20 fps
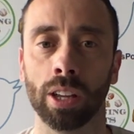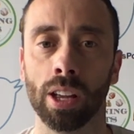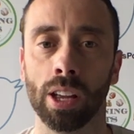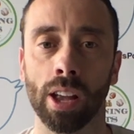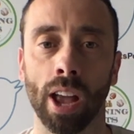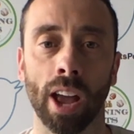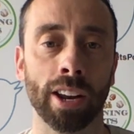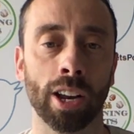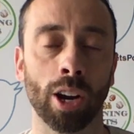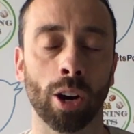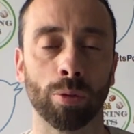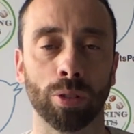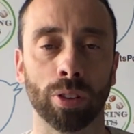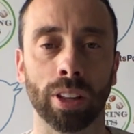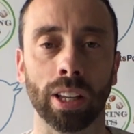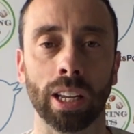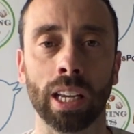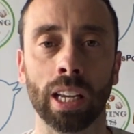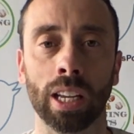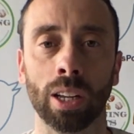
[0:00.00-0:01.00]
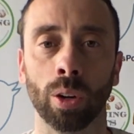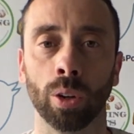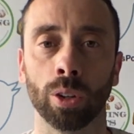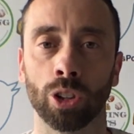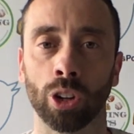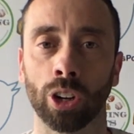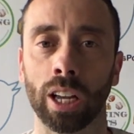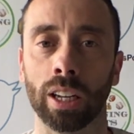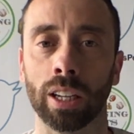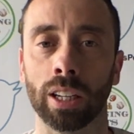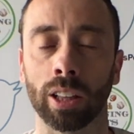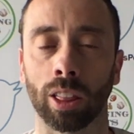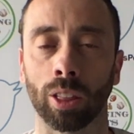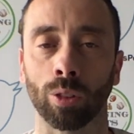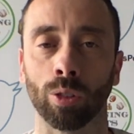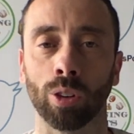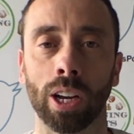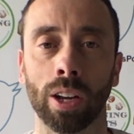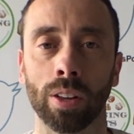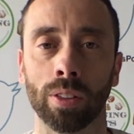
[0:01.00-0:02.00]
And here for the Eagles, you're getting
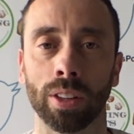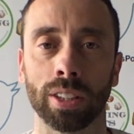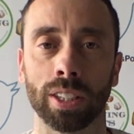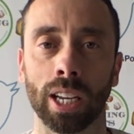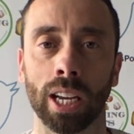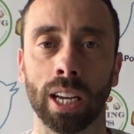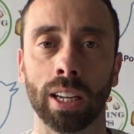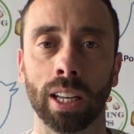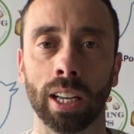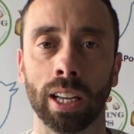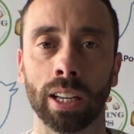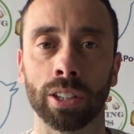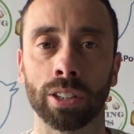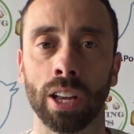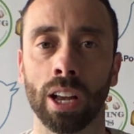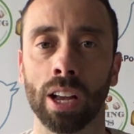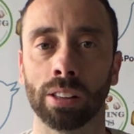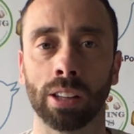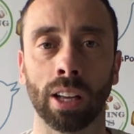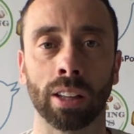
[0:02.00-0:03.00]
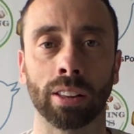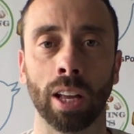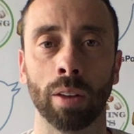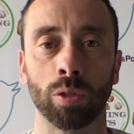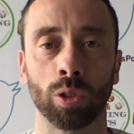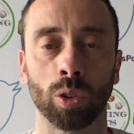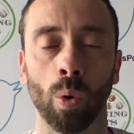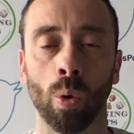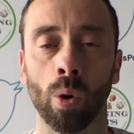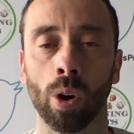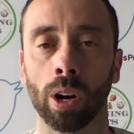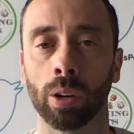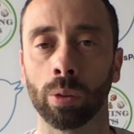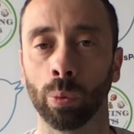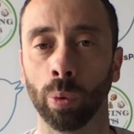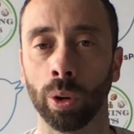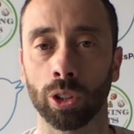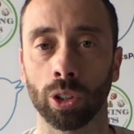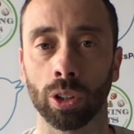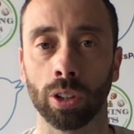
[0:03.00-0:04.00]
three of the TDs that they've scored,
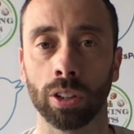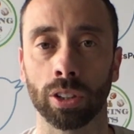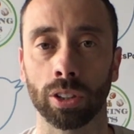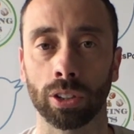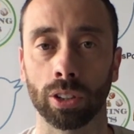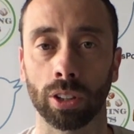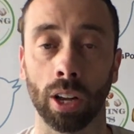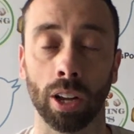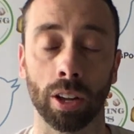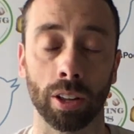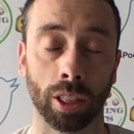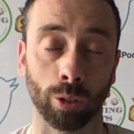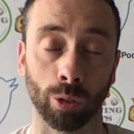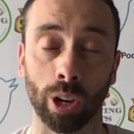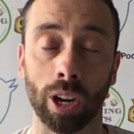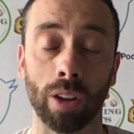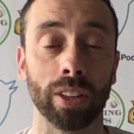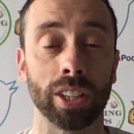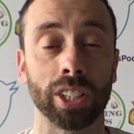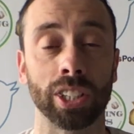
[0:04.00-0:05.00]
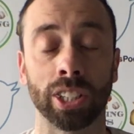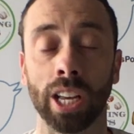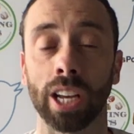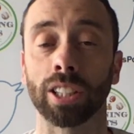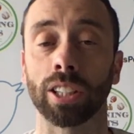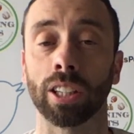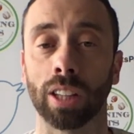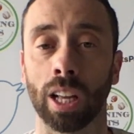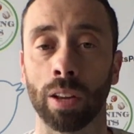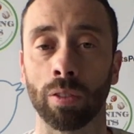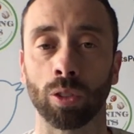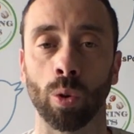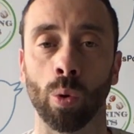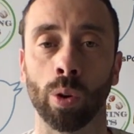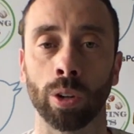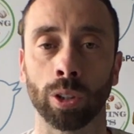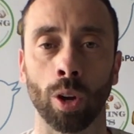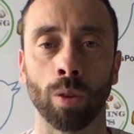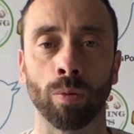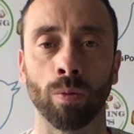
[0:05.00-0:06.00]
which is three of the six that they've
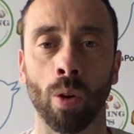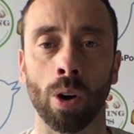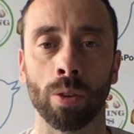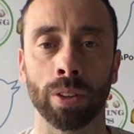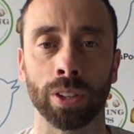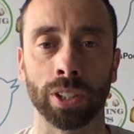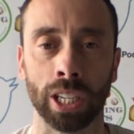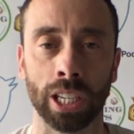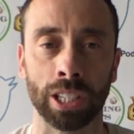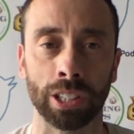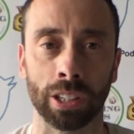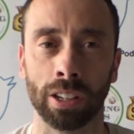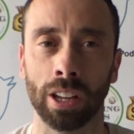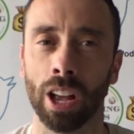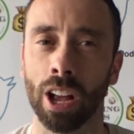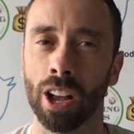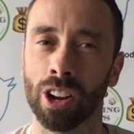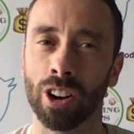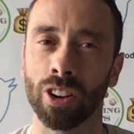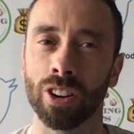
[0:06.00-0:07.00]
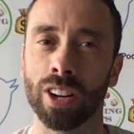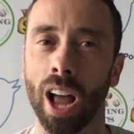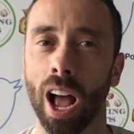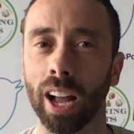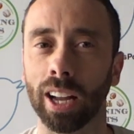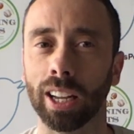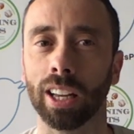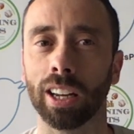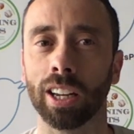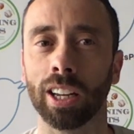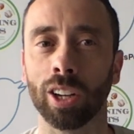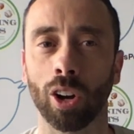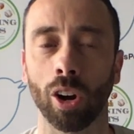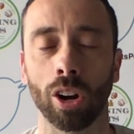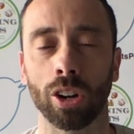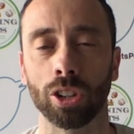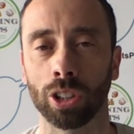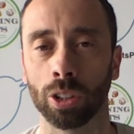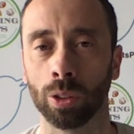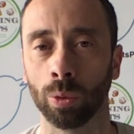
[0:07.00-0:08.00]
scored so far in the season. You're not getting
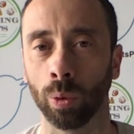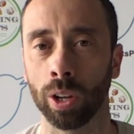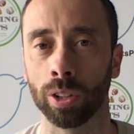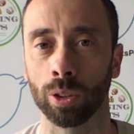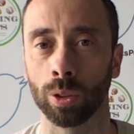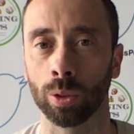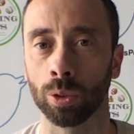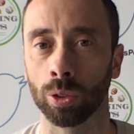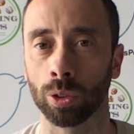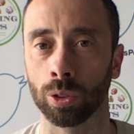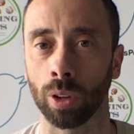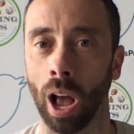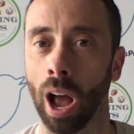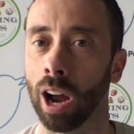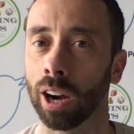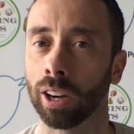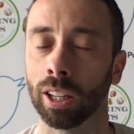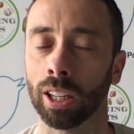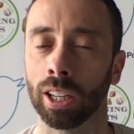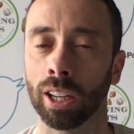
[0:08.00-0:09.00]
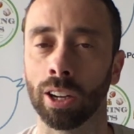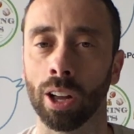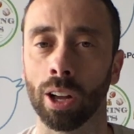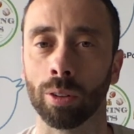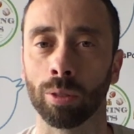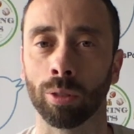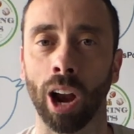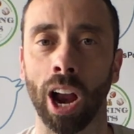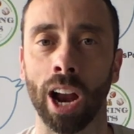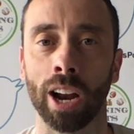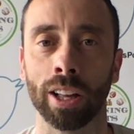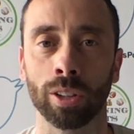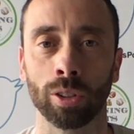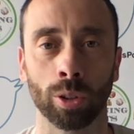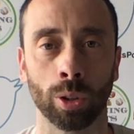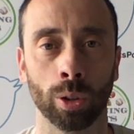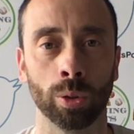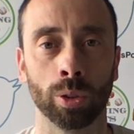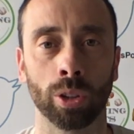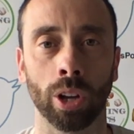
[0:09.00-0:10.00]
Carson Wentz, who's oddly enough ran in
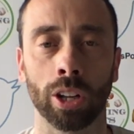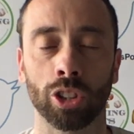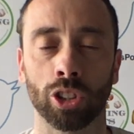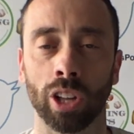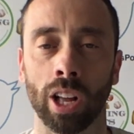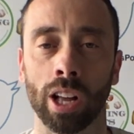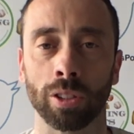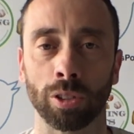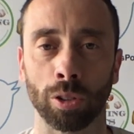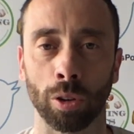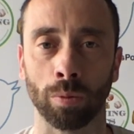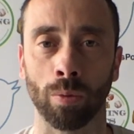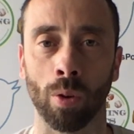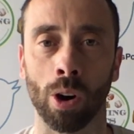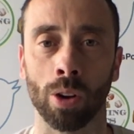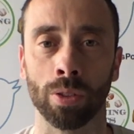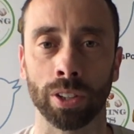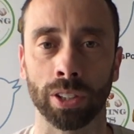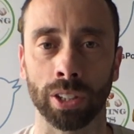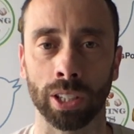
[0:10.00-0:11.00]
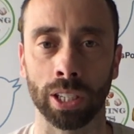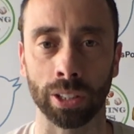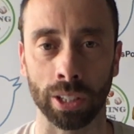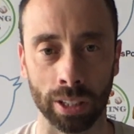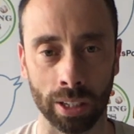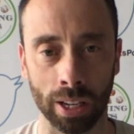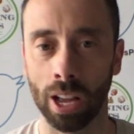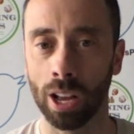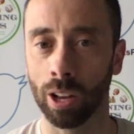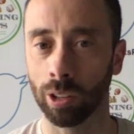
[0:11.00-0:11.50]
two touchdowns so far in the season.